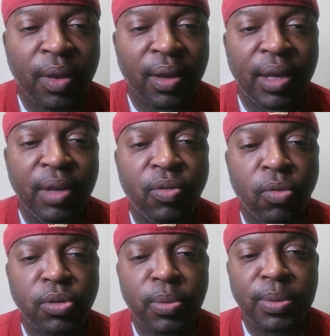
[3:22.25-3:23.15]
Each
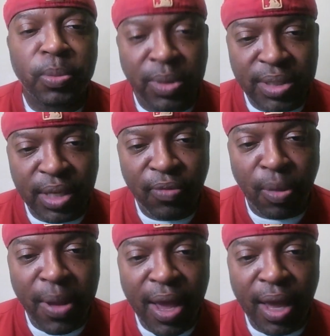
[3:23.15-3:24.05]
group will receive a
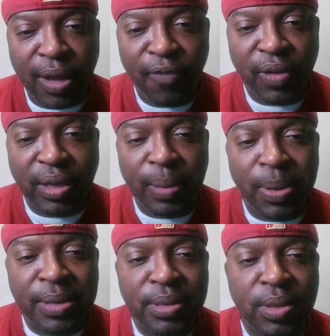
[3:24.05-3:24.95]
bag of 50
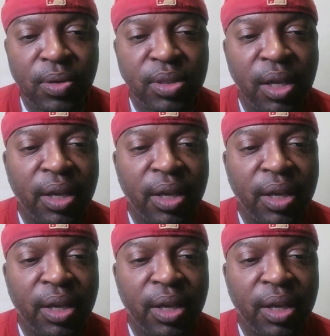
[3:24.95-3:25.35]
pencils.